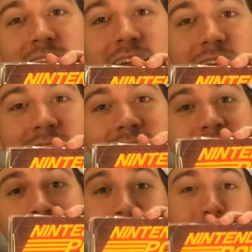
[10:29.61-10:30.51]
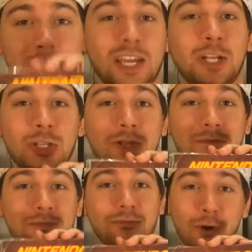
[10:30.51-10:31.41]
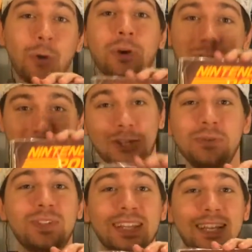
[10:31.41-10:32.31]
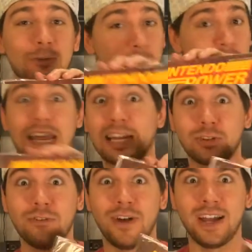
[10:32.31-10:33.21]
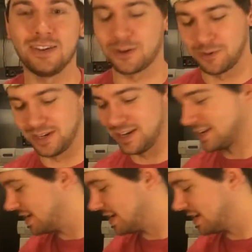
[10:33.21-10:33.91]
and I'm looking forward to using this when I actually find Darkwing Duck